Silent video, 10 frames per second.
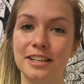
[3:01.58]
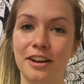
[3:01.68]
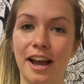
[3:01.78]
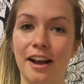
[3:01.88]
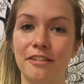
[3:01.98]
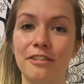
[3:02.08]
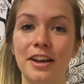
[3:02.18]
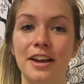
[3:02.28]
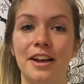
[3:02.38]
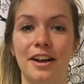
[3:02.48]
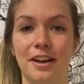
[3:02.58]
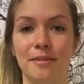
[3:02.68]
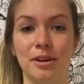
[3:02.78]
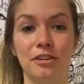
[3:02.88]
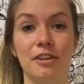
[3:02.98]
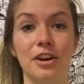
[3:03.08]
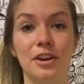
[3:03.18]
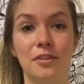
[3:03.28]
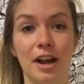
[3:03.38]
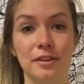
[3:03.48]
have in your very
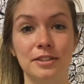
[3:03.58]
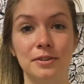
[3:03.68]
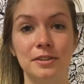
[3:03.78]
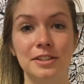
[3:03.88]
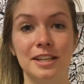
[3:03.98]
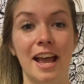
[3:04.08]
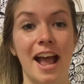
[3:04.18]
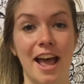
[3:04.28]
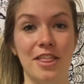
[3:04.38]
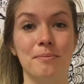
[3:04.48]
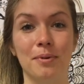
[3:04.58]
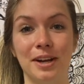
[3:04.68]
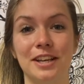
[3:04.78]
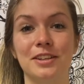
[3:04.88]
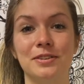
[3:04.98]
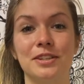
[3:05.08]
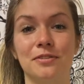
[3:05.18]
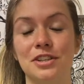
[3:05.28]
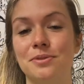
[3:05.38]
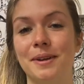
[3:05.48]
own households, and then bringing those
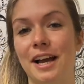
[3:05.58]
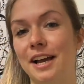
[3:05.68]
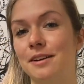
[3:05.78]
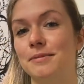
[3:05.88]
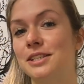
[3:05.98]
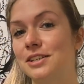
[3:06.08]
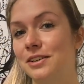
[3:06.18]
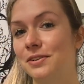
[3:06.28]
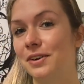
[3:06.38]
enrichment items to